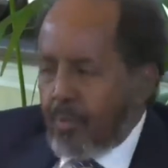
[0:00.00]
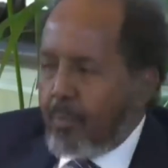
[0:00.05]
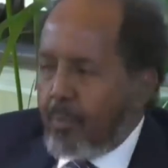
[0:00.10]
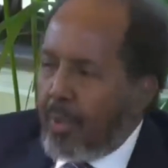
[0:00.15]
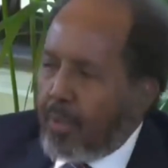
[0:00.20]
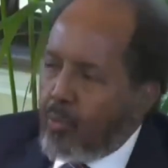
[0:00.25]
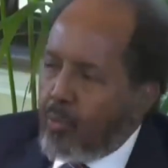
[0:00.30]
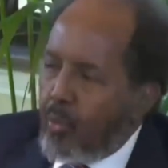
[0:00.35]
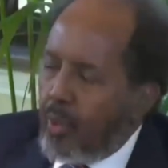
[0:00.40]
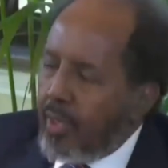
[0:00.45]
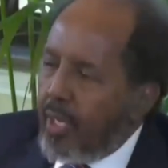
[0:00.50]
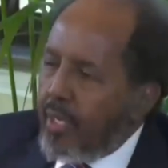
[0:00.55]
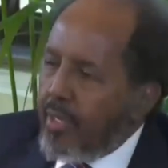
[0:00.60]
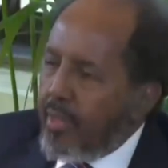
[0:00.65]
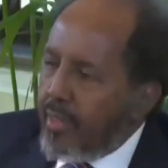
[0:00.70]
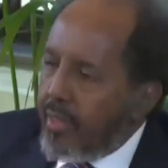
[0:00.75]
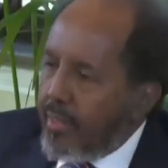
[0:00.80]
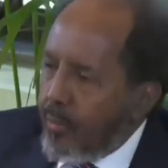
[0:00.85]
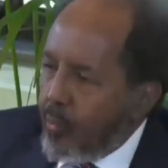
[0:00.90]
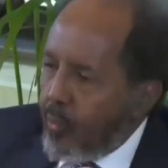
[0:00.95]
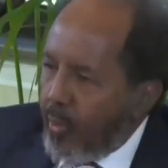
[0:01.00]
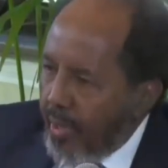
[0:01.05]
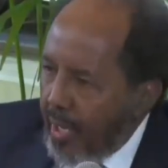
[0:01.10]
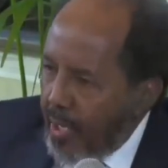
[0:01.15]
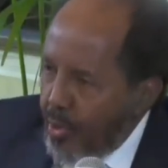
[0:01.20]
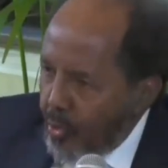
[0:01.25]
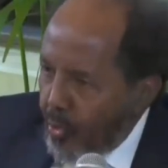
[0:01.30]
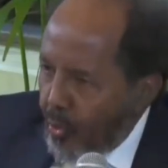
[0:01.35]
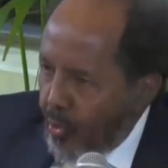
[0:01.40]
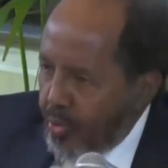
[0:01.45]
But what I, what
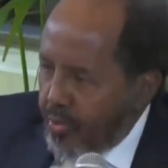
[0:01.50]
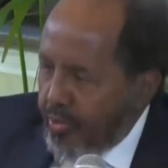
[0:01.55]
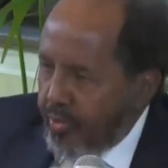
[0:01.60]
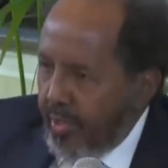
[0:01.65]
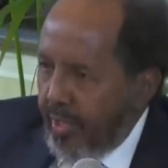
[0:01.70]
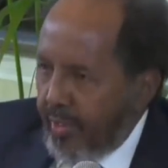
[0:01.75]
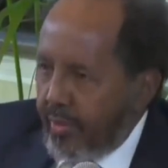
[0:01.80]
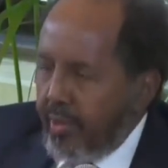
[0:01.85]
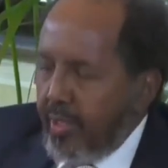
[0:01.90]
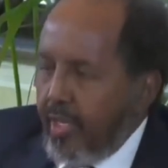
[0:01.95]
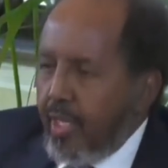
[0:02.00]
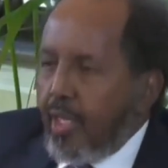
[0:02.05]
I know is that